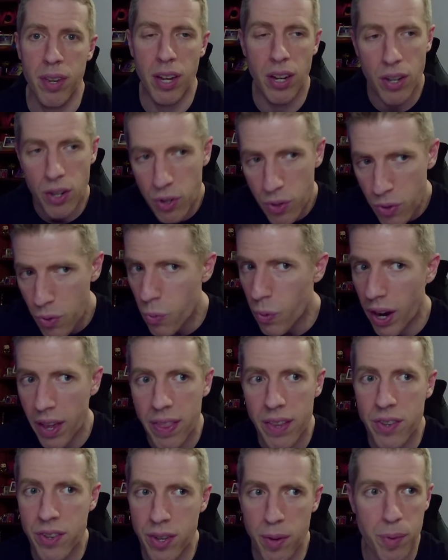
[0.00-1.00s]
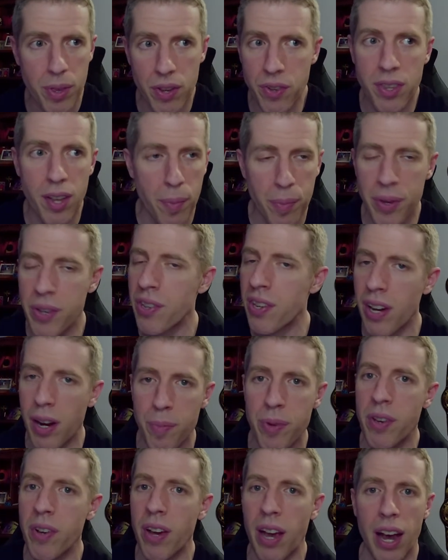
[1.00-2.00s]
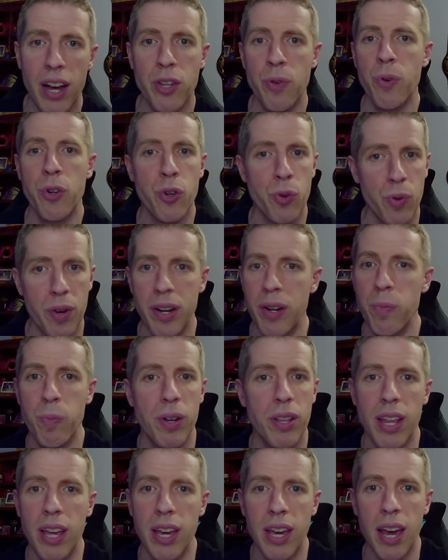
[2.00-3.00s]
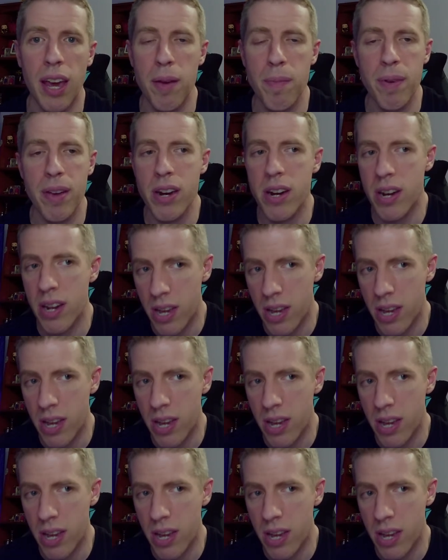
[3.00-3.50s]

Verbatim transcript: He knew the way that some of those WCW guys were treated when they came in,